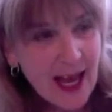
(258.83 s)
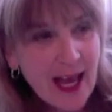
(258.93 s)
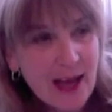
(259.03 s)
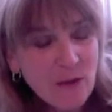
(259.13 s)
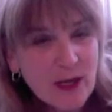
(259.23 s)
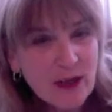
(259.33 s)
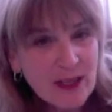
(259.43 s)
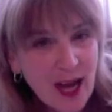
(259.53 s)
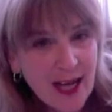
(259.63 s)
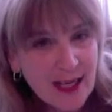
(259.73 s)
and when you're
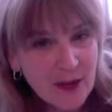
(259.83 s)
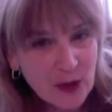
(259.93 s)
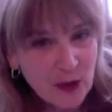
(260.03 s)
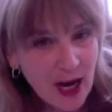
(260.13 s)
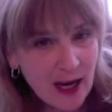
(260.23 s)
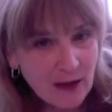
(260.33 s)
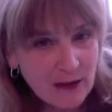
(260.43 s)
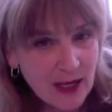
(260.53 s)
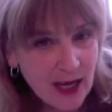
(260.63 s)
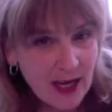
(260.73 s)
not on the
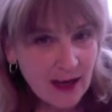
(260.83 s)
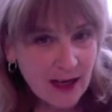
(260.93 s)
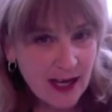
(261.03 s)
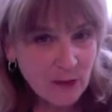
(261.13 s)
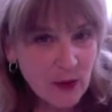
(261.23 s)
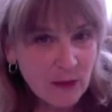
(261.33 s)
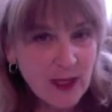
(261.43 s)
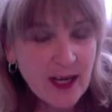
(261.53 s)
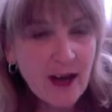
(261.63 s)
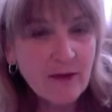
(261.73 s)
ground, and we've
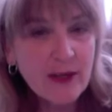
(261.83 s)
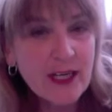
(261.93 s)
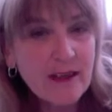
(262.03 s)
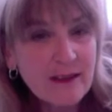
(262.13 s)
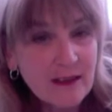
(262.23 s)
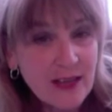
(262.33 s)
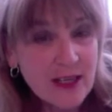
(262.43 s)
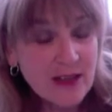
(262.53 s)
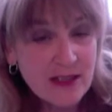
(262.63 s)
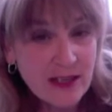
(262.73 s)
been covering the
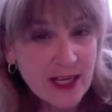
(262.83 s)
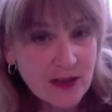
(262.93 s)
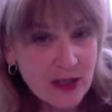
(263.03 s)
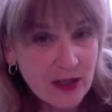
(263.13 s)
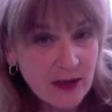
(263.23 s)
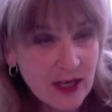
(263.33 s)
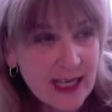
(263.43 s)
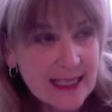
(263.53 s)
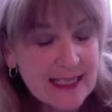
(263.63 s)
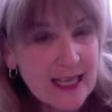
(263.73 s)
legislature
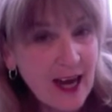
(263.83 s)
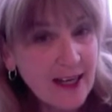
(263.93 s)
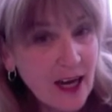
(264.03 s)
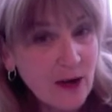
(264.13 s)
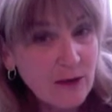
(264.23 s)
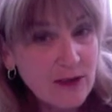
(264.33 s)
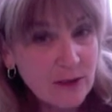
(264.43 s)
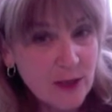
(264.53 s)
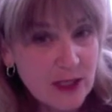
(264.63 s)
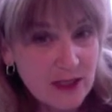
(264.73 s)
inside out,
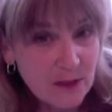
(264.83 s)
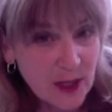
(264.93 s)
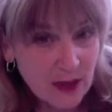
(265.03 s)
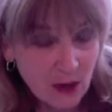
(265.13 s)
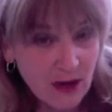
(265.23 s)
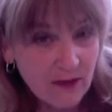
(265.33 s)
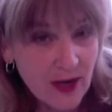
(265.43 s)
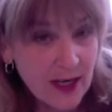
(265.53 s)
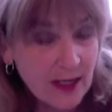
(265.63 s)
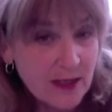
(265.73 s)
which has been a
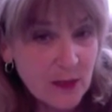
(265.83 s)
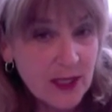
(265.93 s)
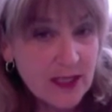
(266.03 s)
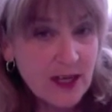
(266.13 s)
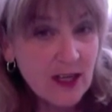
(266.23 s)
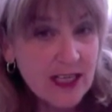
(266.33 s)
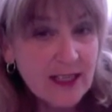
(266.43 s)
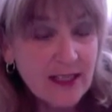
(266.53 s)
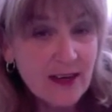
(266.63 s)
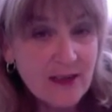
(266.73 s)
horrifying experience all
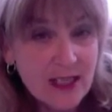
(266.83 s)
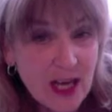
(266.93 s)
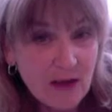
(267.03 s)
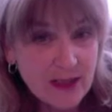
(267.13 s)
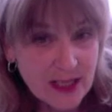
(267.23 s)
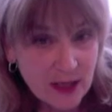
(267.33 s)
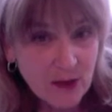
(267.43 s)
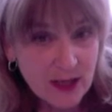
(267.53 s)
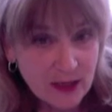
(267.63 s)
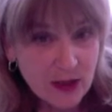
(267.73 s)
in and of itself, seeing
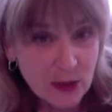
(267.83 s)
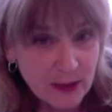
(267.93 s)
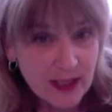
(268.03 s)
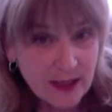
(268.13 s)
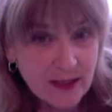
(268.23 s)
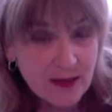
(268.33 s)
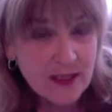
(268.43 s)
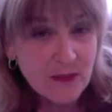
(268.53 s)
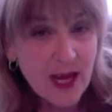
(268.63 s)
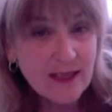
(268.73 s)
what they're doing to
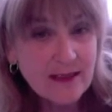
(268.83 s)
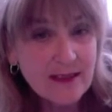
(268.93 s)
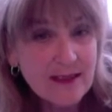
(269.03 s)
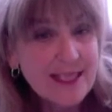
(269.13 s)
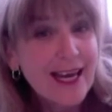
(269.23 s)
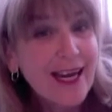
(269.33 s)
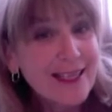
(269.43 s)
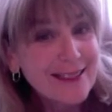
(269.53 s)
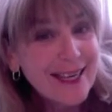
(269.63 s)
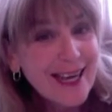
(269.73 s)
dismantle the
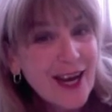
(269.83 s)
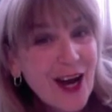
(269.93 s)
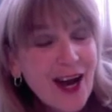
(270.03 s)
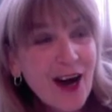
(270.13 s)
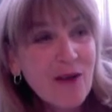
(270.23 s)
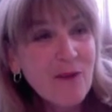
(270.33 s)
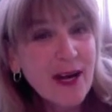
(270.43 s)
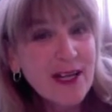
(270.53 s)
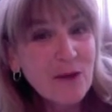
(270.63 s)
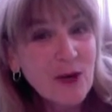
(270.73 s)
state.
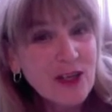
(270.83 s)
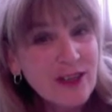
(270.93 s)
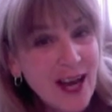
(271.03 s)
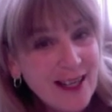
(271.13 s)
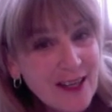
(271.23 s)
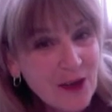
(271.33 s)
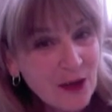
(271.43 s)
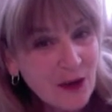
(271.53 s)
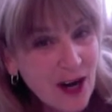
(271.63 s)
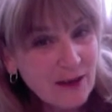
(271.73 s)
But when you're not on the
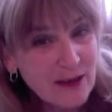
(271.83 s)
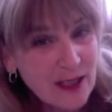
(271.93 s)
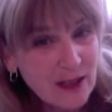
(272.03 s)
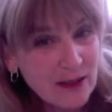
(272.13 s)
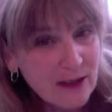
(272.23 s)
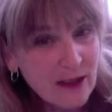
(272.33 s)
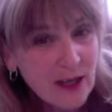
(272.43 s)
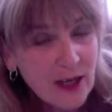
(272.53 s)
ground here,